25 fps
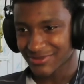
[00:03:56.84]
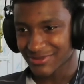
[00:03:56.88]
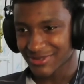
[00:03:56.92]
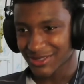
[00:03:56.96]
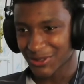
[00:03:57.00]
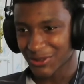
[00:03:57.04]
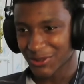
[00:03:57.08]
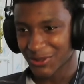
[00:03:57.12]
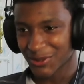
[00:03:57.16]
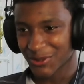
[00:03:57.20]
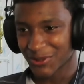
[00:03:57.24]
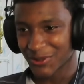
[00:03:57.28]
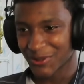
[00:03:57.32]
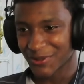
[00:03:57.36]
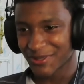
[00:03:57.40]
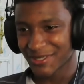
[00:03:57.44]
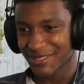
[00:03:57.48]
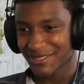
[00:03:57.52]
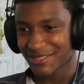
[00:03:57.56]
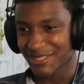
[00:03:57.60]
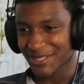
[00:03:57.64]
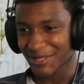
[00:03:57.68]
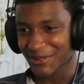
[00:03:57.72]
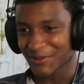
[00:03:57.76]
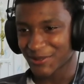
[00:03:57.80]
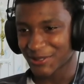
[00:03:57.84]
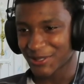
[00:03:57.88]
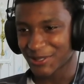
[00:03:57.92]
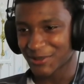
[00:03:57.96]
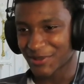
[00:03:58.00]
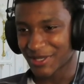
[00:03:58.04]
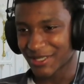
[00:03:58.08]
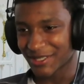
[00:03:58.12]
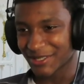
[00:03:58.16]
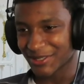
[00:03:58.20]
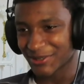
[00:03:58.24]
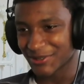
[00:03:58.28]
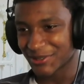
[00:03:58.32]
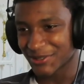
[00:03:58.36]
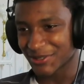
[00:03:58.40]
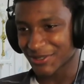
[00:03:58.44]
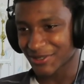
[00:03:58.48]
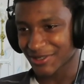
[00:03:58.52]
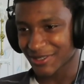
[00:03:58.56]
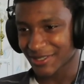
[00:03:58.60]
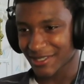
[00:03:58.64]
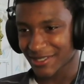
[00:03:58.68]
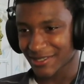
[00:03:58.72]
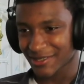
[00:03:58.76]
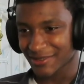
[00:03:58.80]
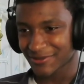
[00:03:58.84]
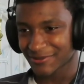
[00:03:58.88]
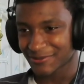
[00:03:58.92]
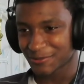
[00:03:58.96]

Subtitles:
Oh, he talking about you about to lose on live.